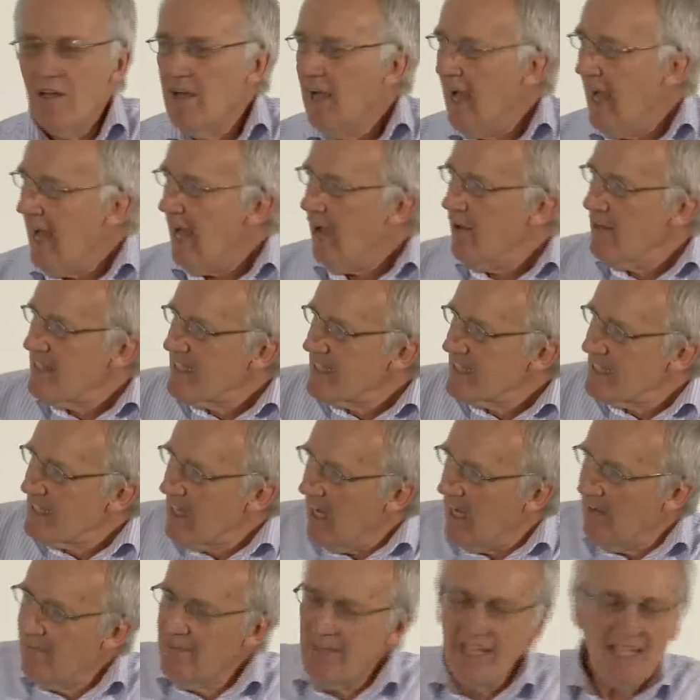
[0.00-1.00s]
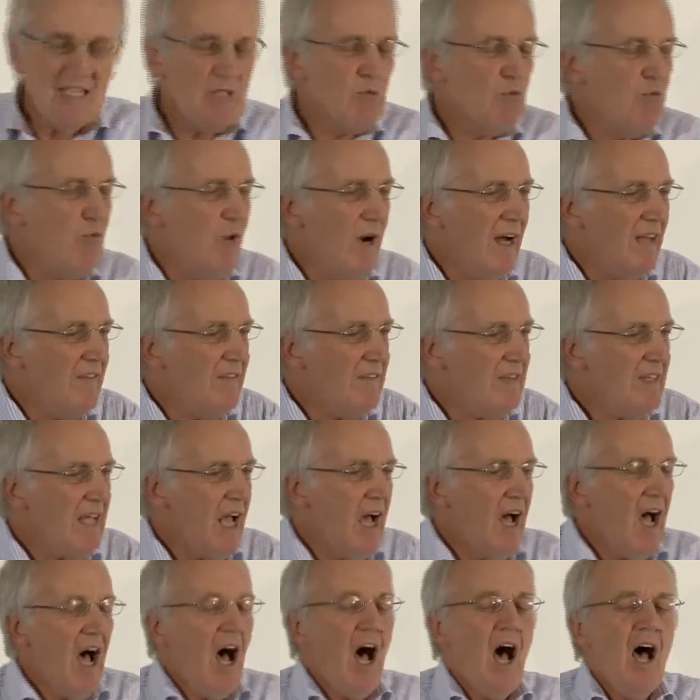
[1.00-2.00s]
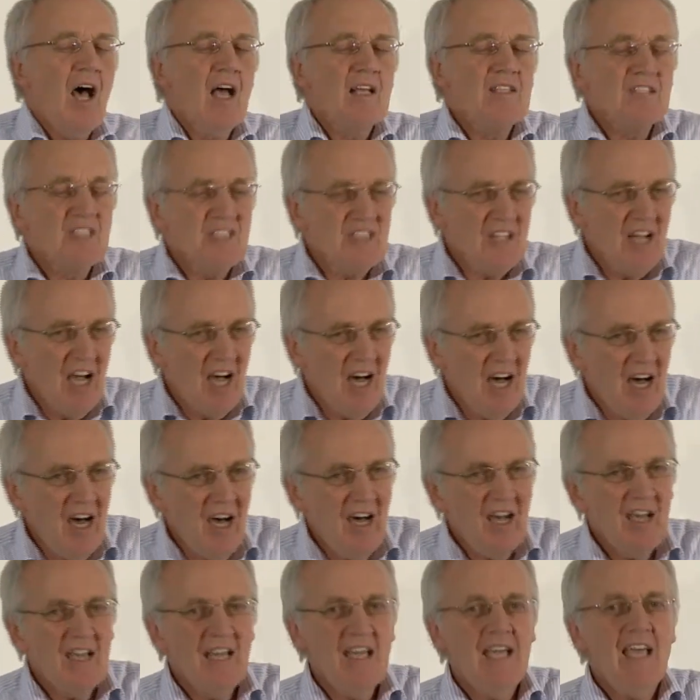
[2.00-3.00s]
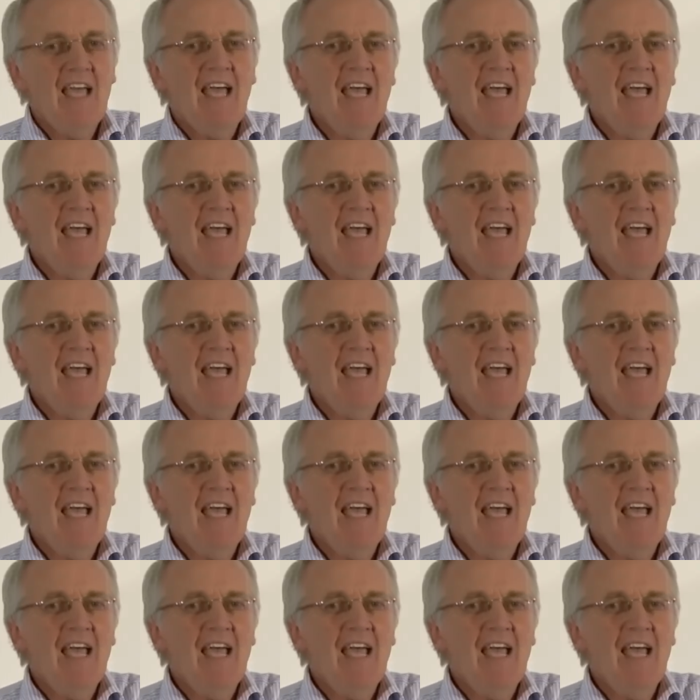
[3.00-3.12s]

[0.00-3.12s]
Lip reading: Our sun is one star